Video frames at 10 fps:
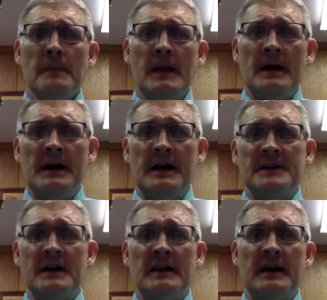as
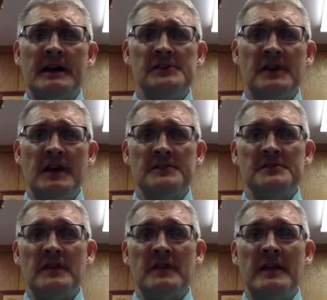online educators
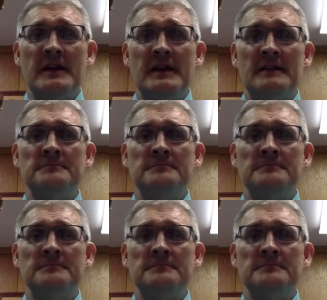so that they can